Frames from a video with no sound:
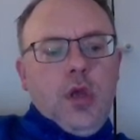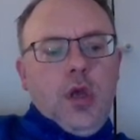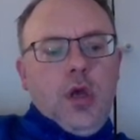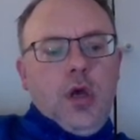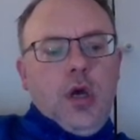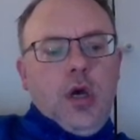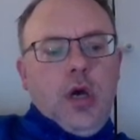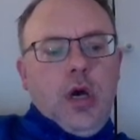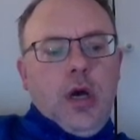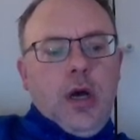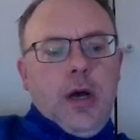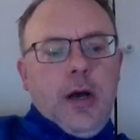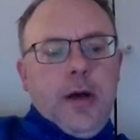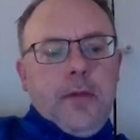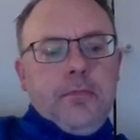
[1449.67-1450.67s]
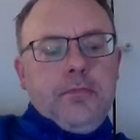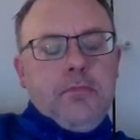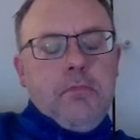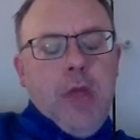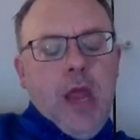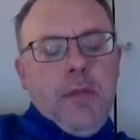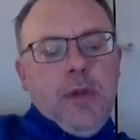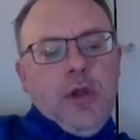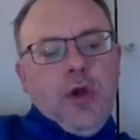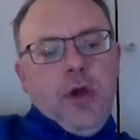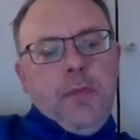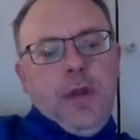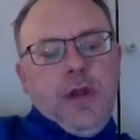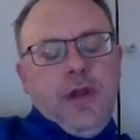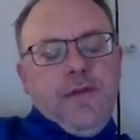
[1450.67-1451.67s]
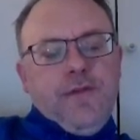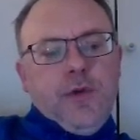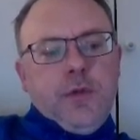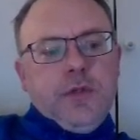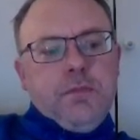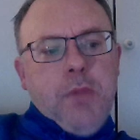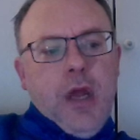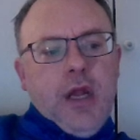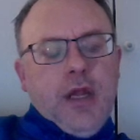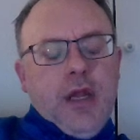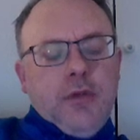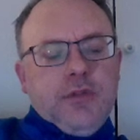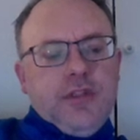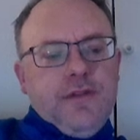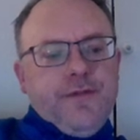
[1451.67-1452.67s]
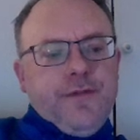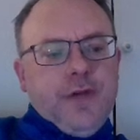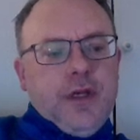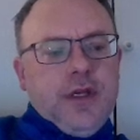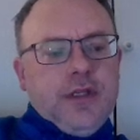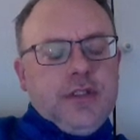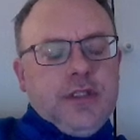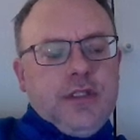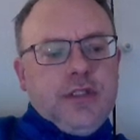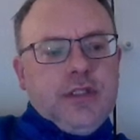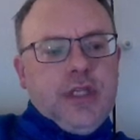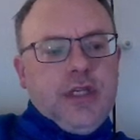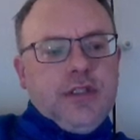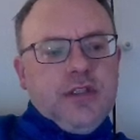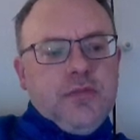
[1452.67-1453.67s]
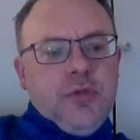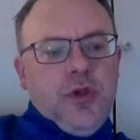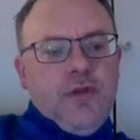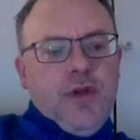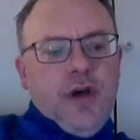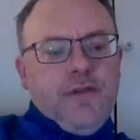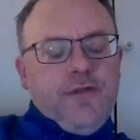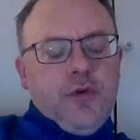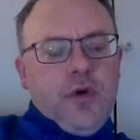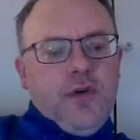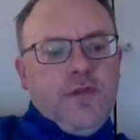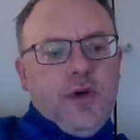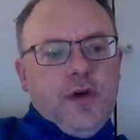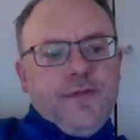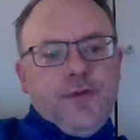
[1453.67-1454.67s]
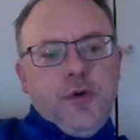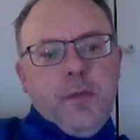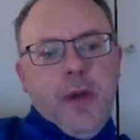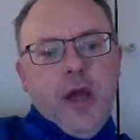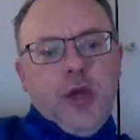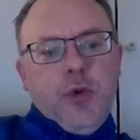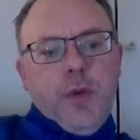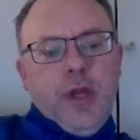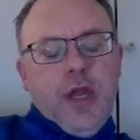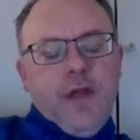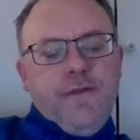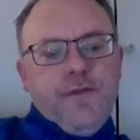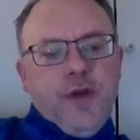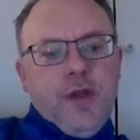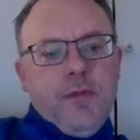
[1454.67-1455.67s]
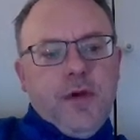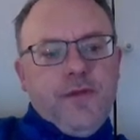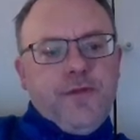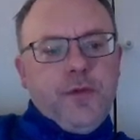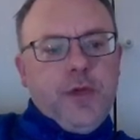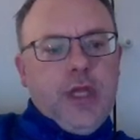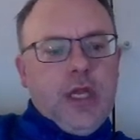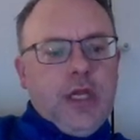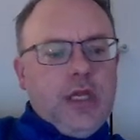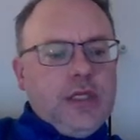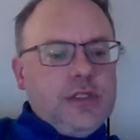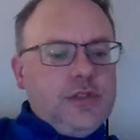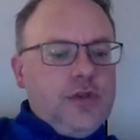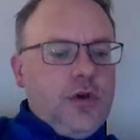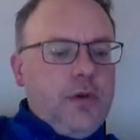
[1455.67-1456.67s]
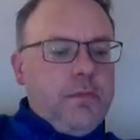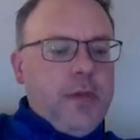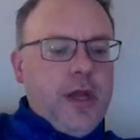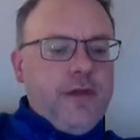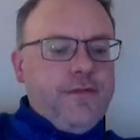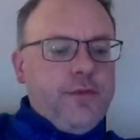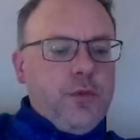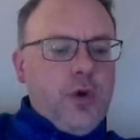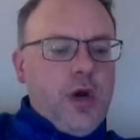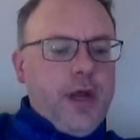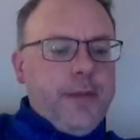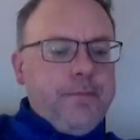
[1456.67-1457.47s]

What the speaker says: Maybe knight bd4 was better. That was the first instinctive move that I thought of. I thought about queen a3, but I thought the ending is not better for white.